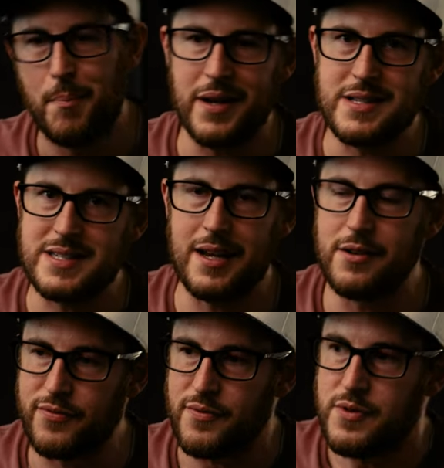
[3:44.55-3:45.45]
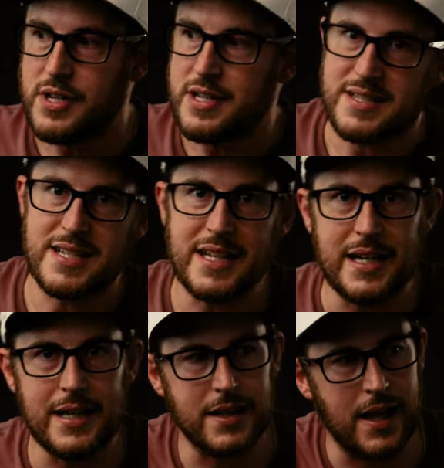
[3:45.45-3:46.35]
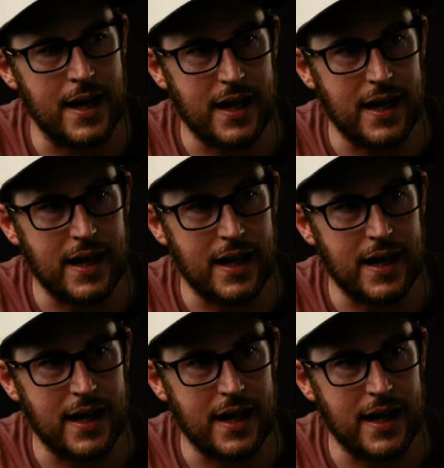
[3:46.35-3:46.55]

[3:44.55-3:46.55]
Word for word: but instead of seeking